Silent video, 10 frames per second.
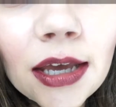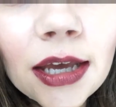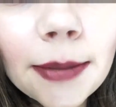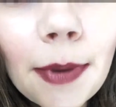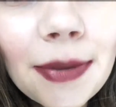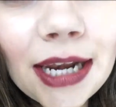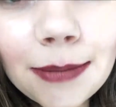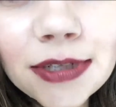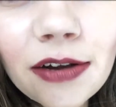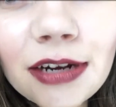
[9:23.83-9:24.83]
And my
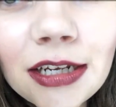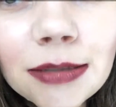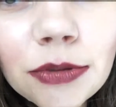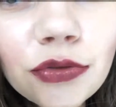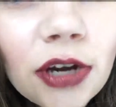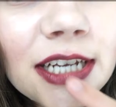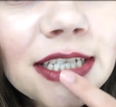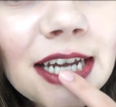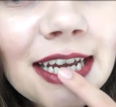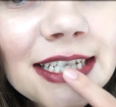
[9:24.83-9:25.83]
lips are a little bit dry
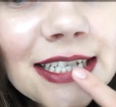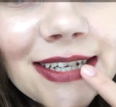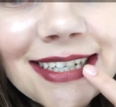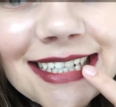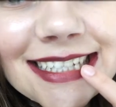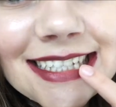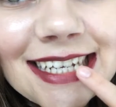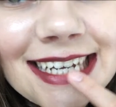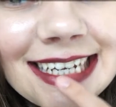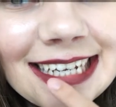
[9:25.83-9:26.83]
today, so you can
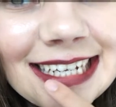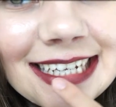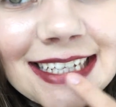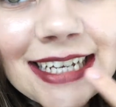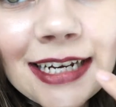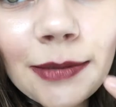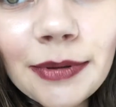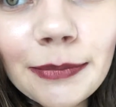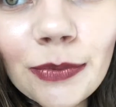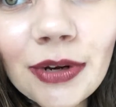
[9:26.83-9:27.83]
see a little
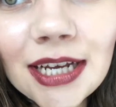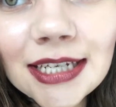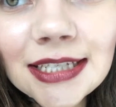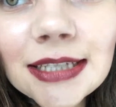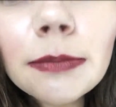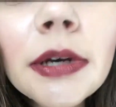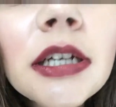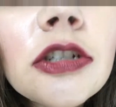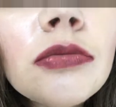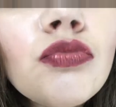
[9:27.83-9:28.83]
bit more lines,
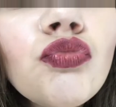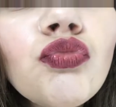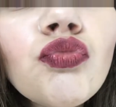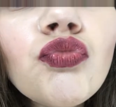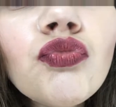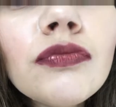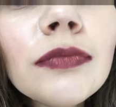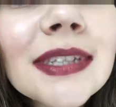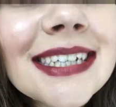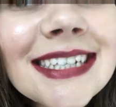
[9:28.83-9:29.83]
but
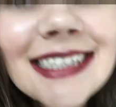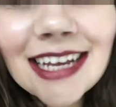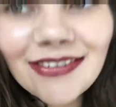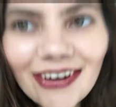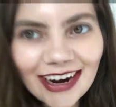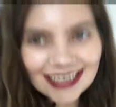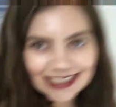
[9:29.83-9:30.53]
so far it